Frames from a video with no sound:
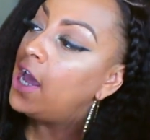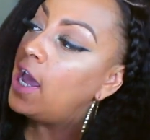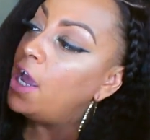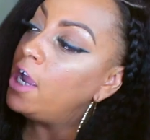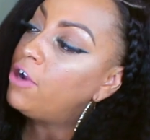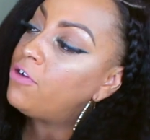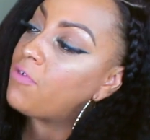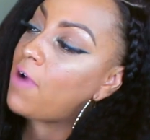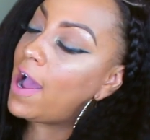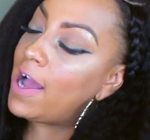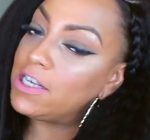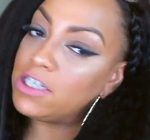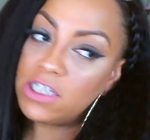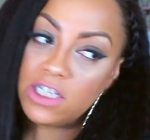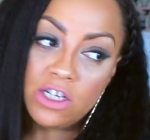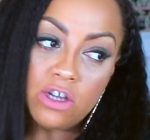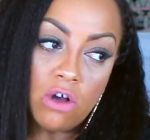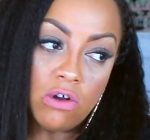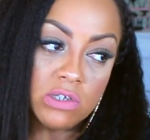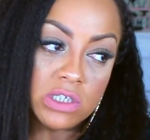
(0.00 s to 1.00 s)
It
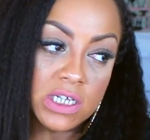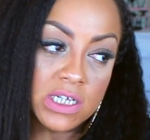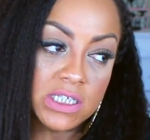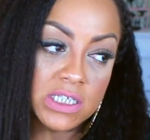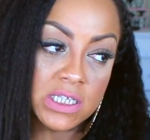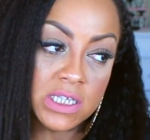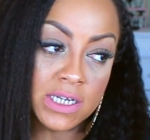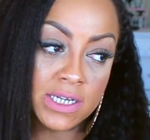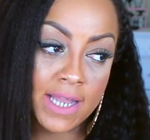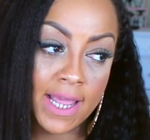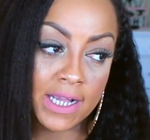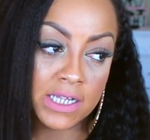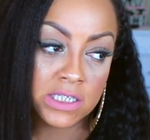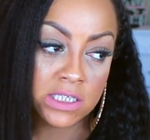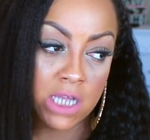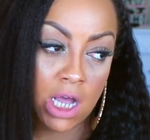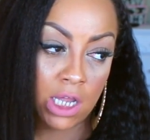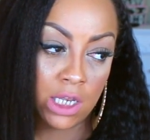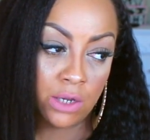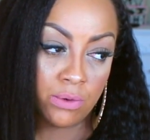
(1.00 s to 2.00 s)
gradually goes into the
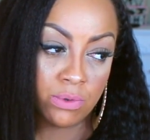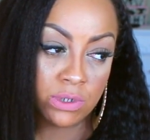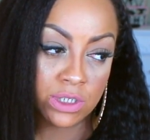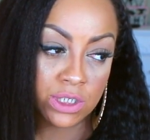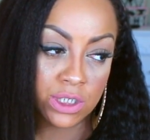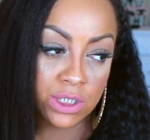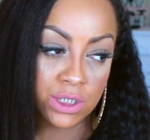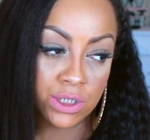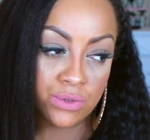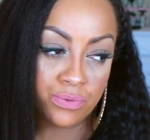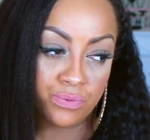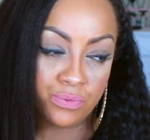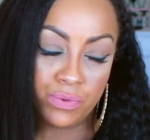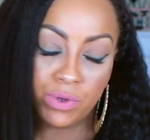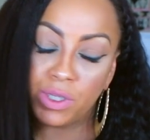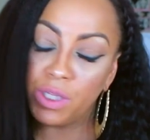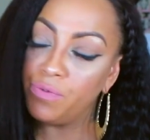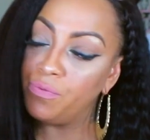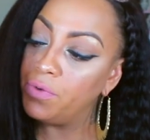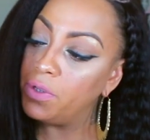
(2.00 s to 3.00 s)
next color, which is
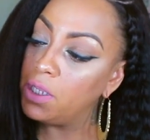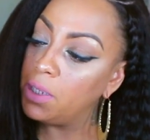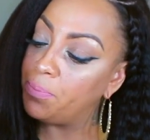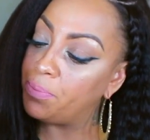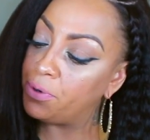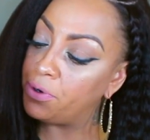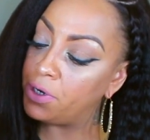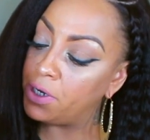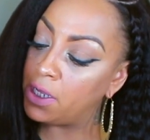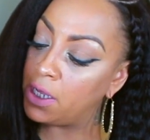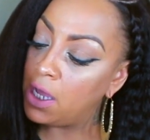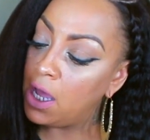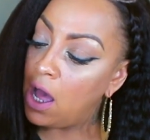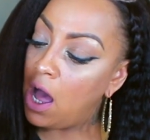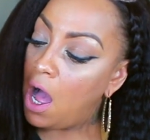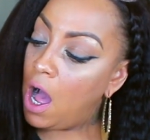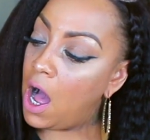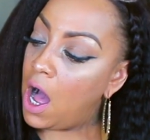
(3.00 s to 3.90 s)
really, really pretty.